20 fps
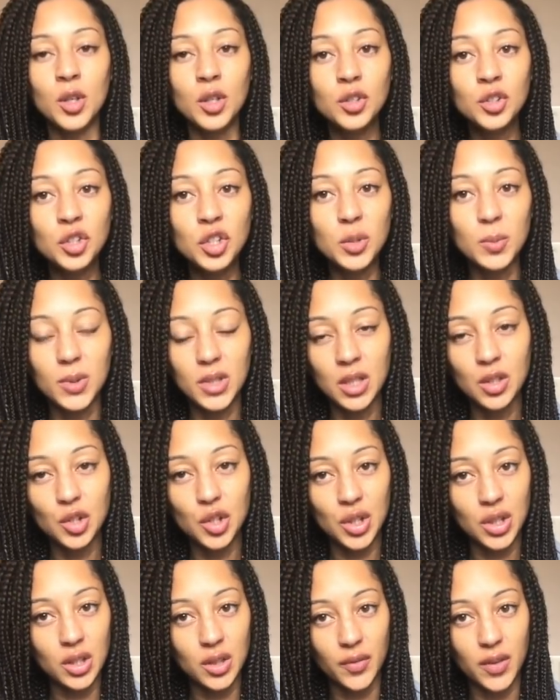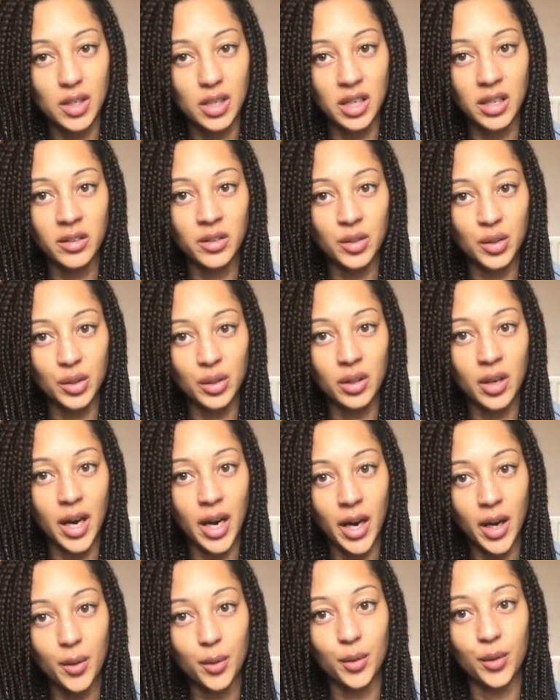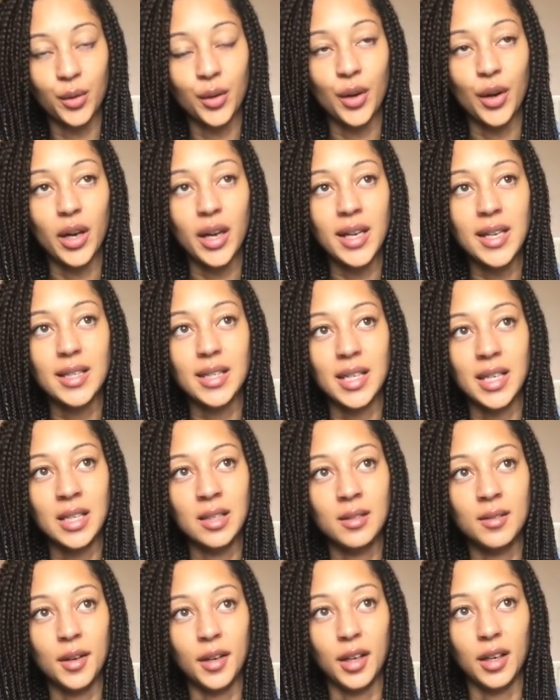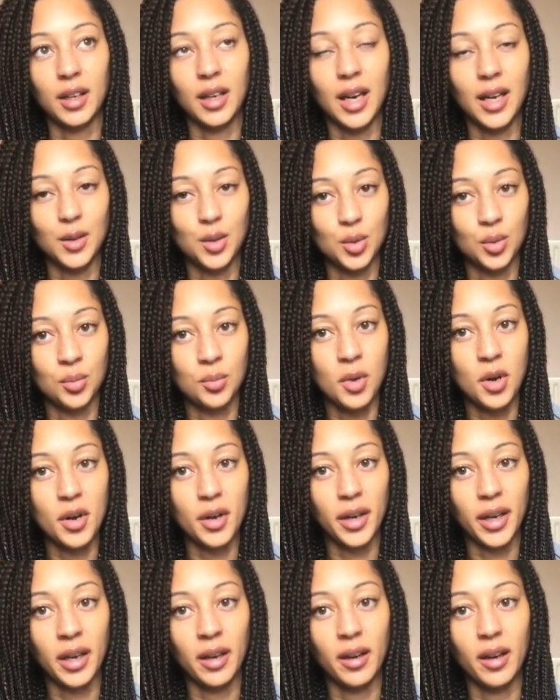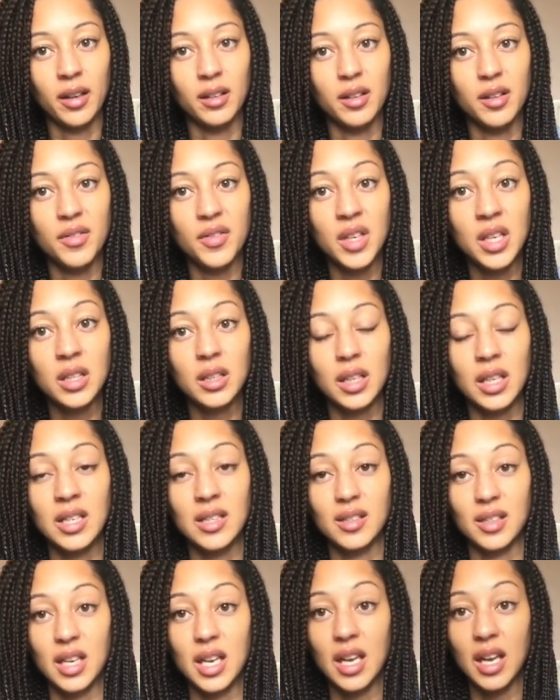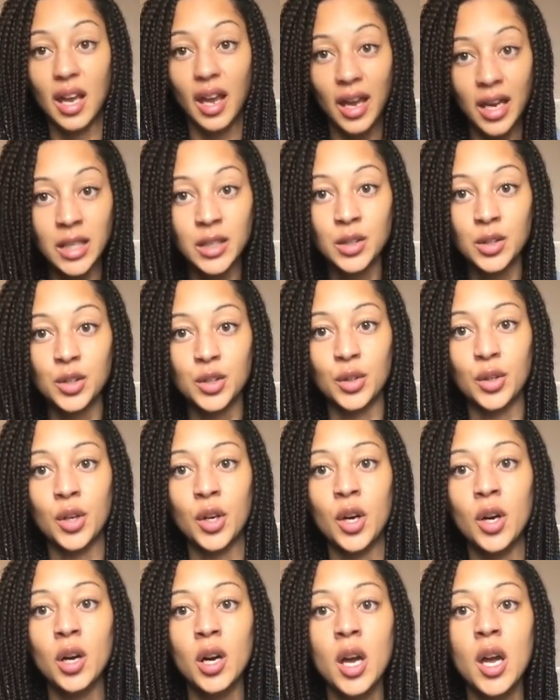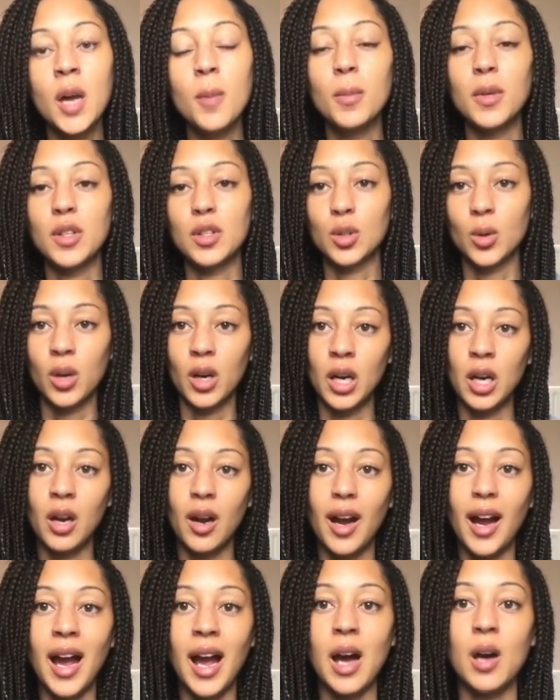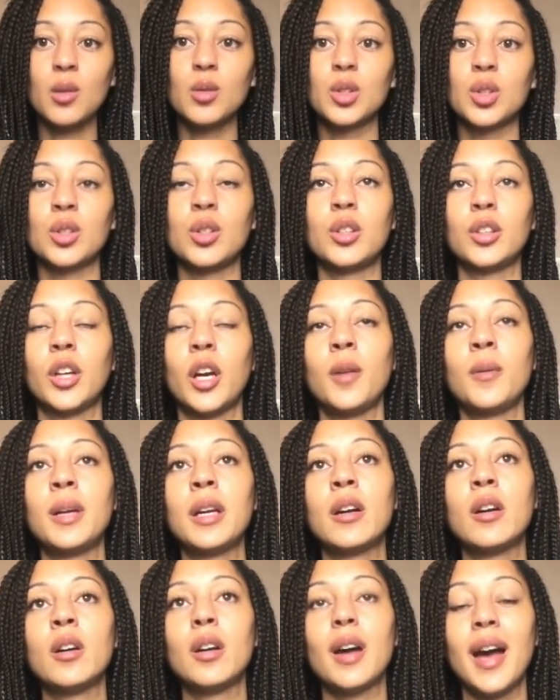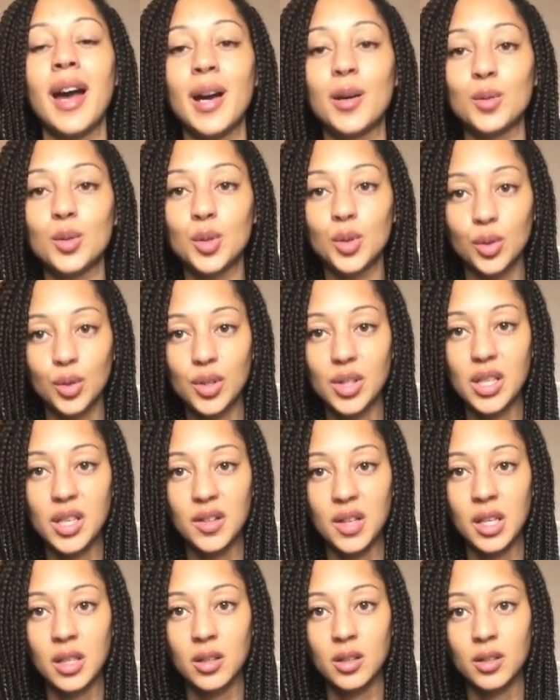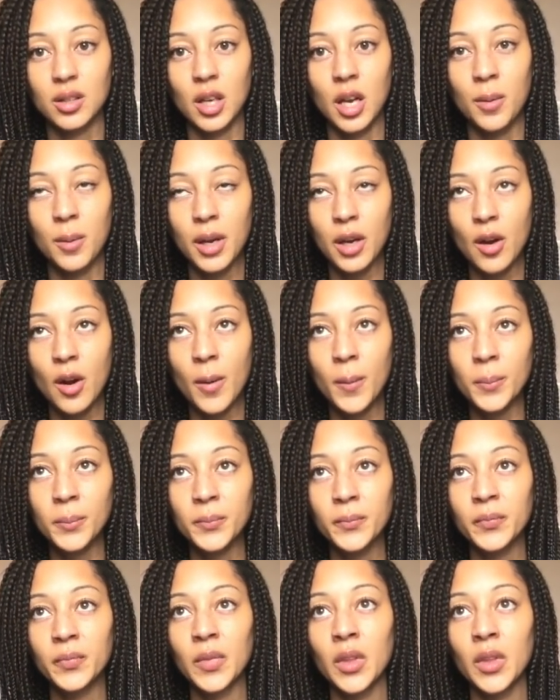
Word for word: not 100% sure if it's indoor or outdoor. It's in like a cattle market and I think it's indoor, but there's quite a lot outdoor going on, outdoorsy things going on.